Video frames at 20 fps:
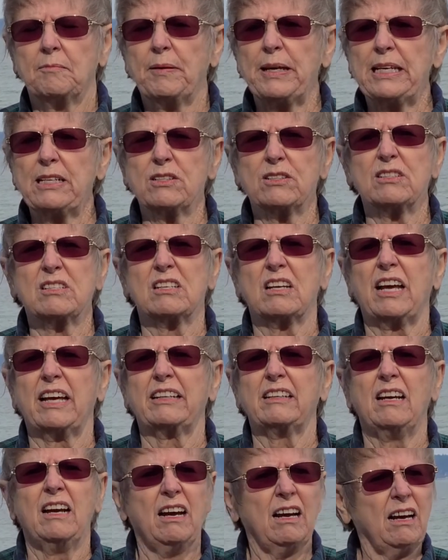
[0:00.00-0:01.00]
Peter
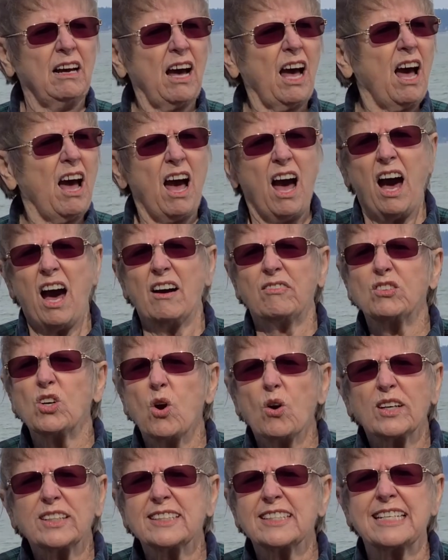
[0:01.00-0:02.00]
said, Of
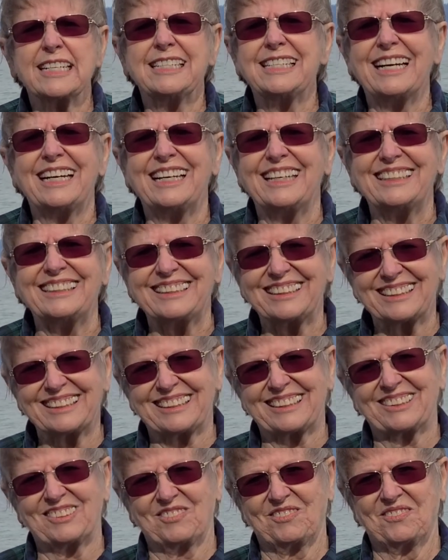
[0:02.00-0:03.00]
course he
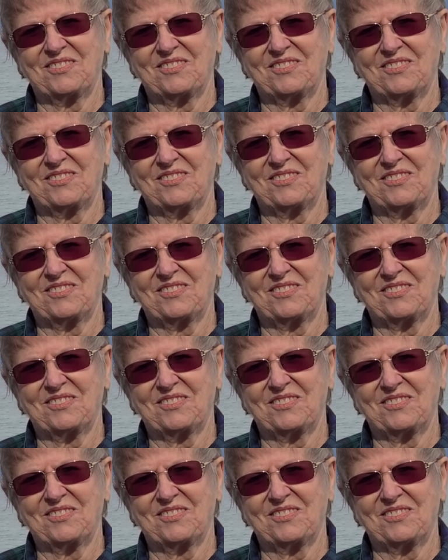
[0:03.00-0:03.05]
does.